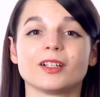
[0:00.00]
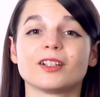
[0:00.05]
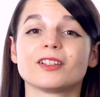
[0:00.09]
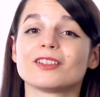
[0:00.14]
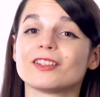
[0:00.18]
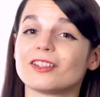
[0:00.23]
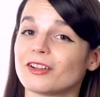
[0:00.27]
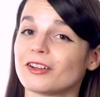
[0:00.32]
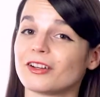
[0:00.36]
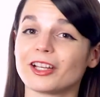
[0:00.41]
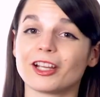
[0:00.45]

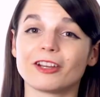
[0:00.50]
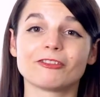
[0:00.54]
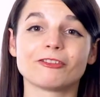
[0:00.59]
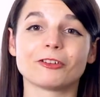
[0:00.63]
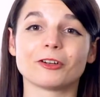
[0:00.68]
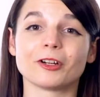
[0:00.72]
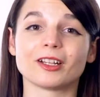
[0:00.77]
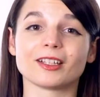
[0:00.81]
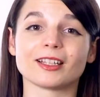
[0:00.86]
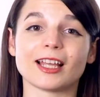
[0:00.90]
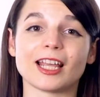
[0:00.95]
Learning a
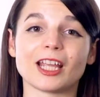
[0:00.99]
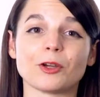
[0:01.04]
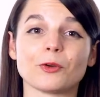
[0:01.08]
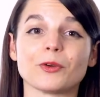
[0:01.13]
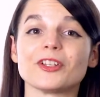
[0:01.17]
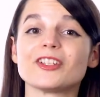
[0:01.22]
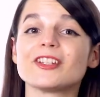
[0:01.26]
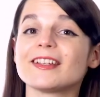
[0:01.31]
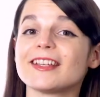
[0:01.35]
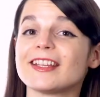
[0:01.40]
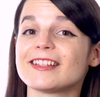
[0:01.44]
foreign
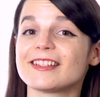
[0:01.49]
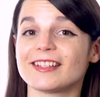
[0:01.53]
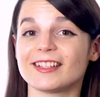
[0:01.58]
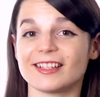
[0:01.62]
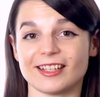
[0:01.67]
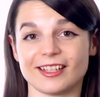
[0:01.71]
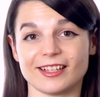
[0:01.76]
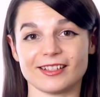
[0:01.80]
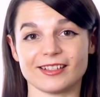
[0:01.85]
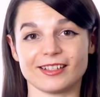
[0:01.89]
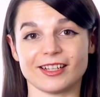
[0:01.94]
language isn't
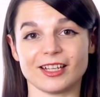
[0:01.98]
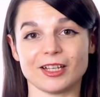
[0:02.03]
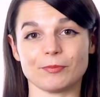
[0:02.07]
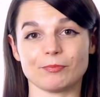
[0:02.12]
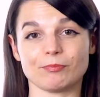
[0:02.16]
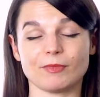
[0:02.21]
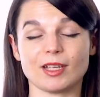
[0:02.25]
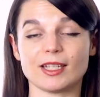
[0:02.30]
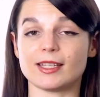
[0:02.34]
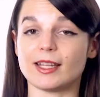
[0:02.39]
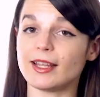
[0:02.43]
easy.
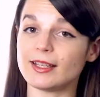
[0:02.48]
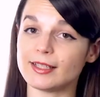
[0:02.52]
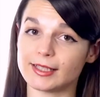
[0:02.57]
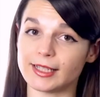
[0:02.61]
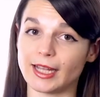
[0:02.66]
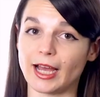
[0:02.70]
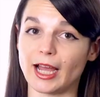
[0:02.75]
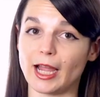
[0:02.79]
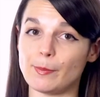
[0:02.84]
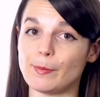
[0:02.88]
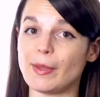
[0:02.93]
It takes
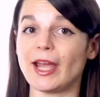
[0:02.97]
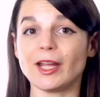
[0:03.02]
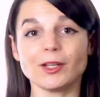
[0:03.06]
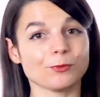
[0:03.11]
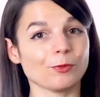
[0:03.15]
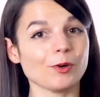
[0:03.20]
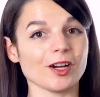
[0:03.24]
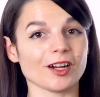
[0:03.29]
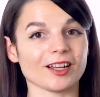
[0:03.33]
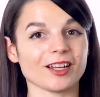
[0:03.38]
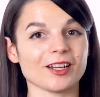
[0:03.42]
time and
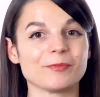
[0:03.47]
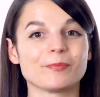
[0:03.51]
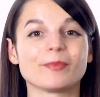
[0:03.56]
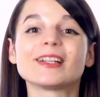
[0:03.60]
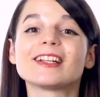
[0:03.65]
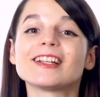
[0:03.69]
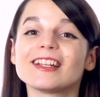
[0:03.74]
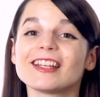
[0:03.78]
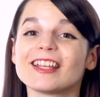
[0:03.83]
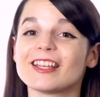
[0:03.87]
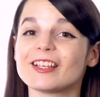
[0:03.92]
work, but
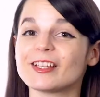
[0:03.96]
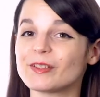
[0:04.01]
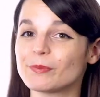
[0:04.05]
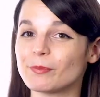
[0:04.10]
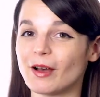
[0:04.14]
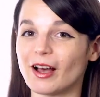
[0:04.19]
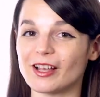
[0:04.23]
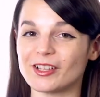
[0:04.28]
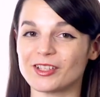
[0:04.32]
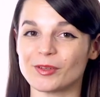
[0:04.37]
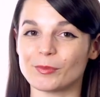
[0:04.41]
it is
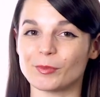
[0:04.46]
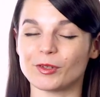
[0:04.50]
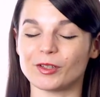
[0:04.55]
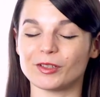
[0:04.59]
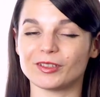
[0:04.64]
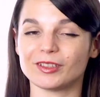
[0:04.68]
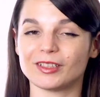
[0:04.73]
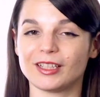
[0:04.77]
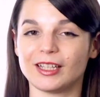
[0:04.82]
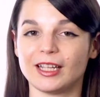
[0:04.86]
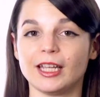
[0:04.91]
possible.